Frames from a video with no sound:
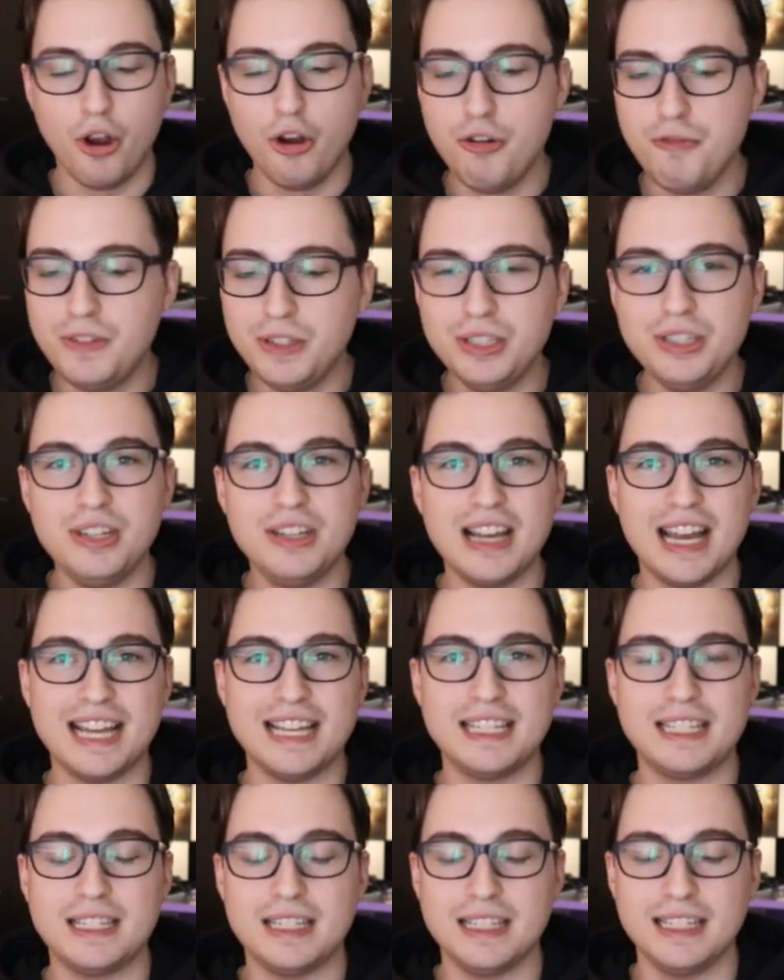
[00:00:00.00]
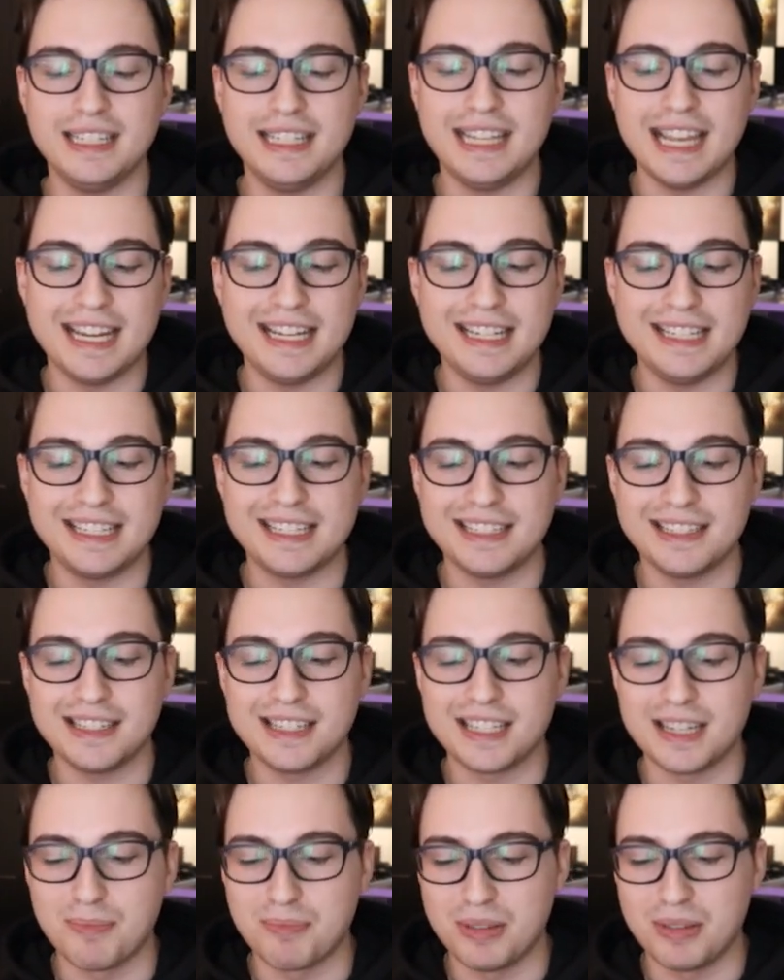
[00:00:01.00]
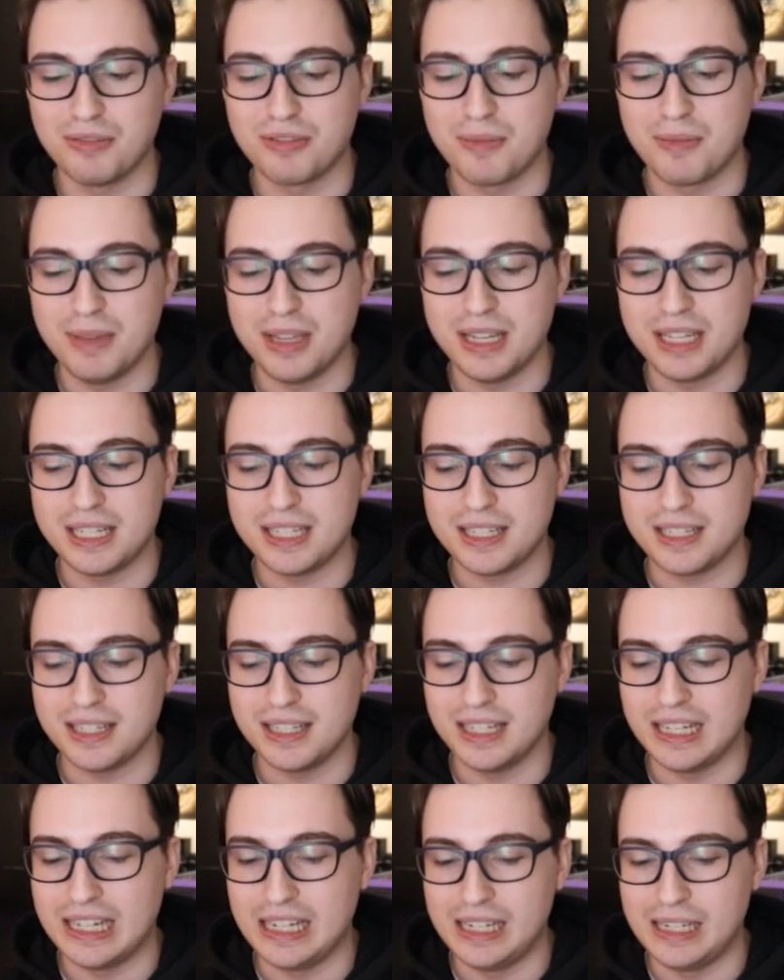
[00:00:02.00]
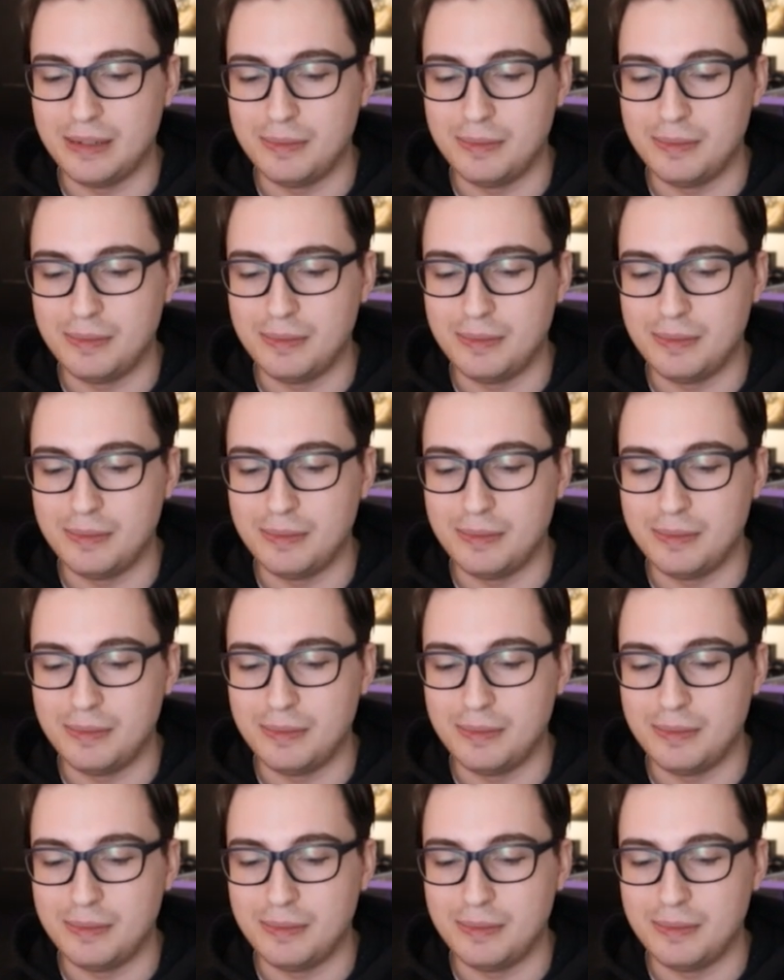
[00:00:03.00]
Hopefully you guys gained something from this.